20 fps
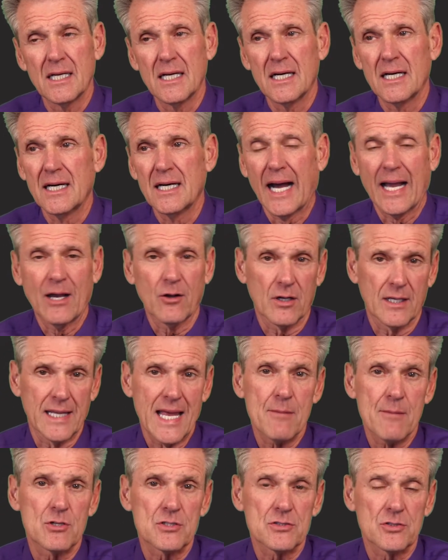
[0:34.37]
I own a
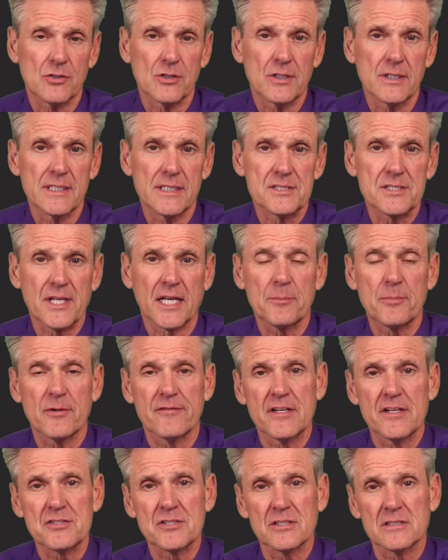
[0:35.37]
laboratory, a setting
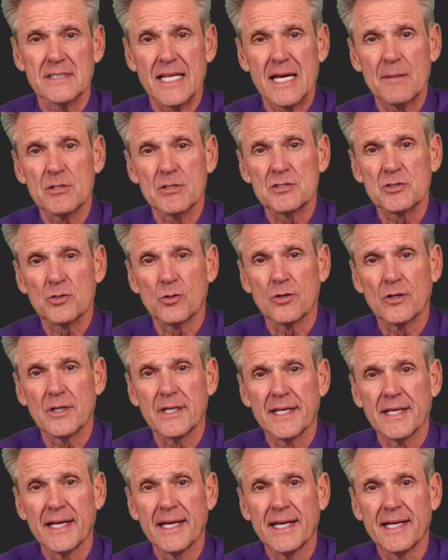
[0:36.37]
professional's
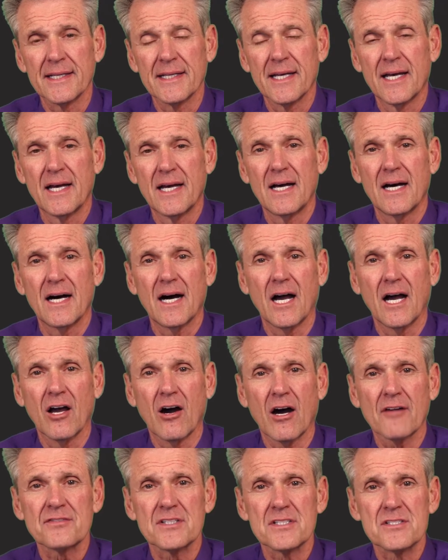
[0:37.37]
laboratory, and I
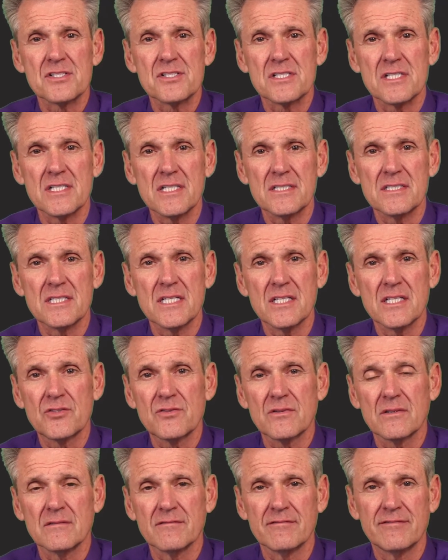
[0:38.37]
often see
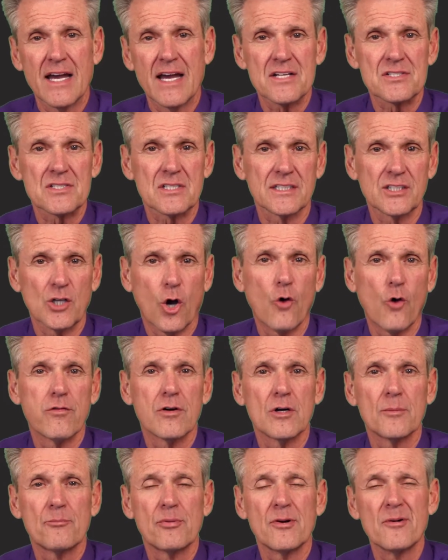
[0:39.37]
teeth vastly
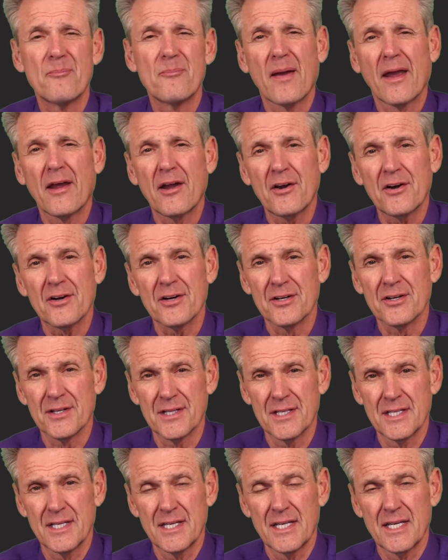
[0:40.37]

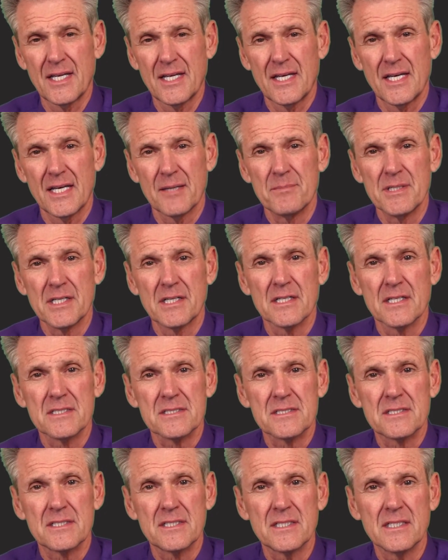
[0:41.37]
over-prepared
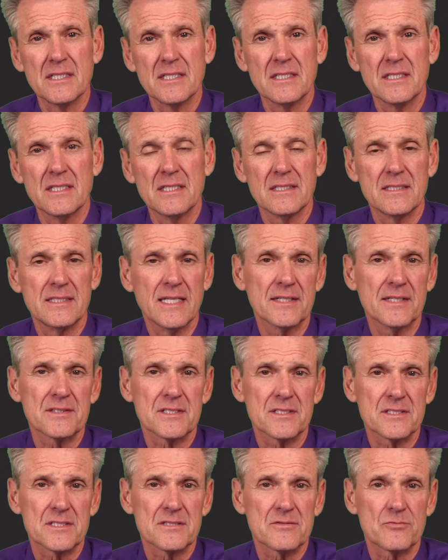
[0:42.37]
because the
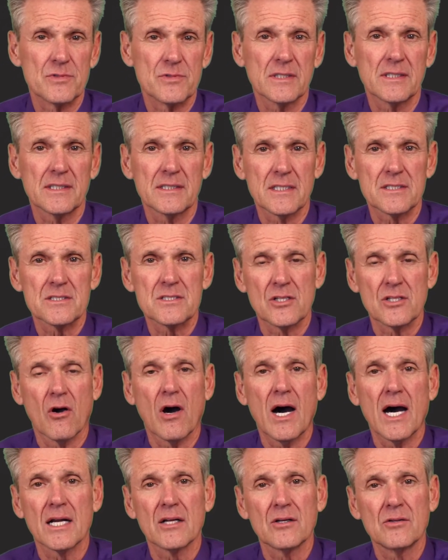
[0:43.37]
dentist really doesn't know
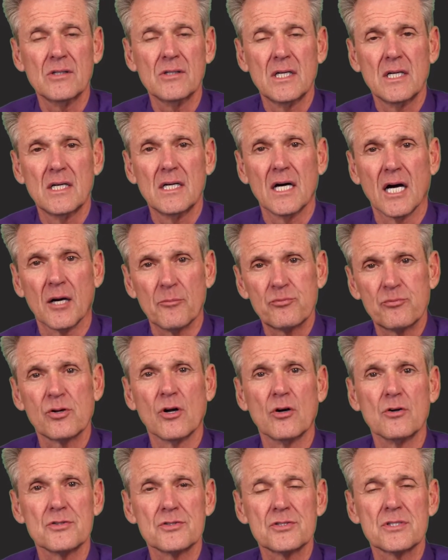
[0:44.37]
how to
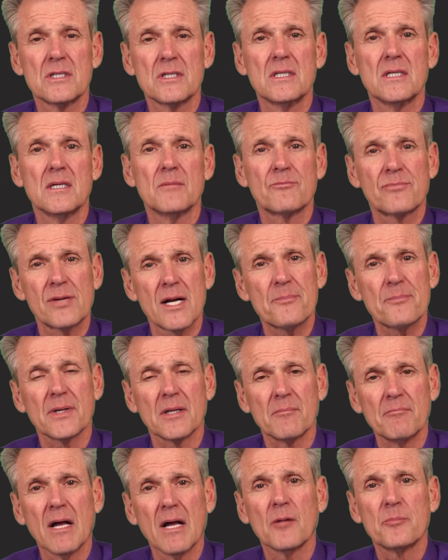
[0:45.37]
approach
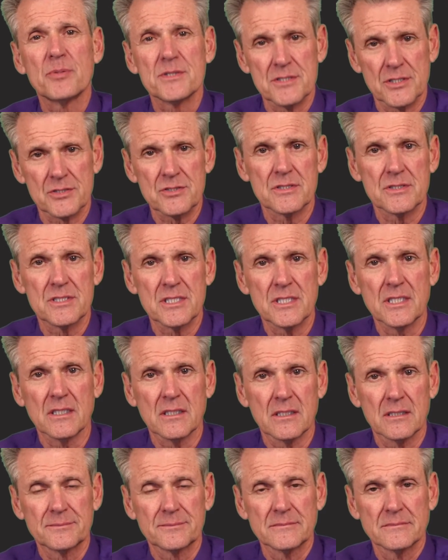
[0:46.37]
prepping malpositioned teeth.